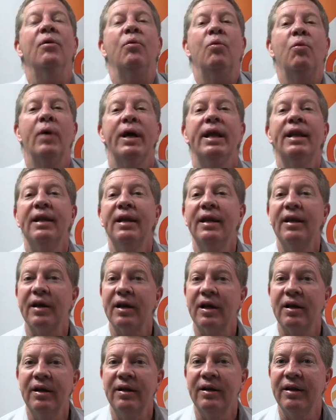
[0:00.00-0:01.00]
when
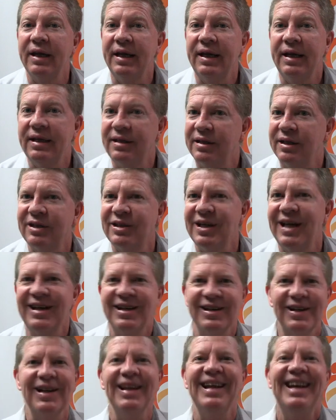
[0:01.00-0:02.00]
the
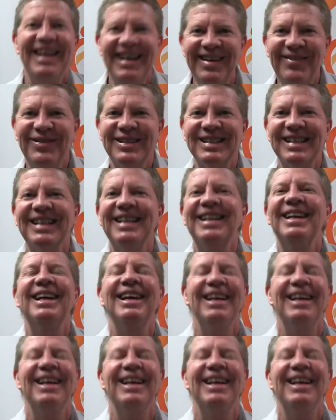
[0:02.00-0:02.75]
tenant leaves,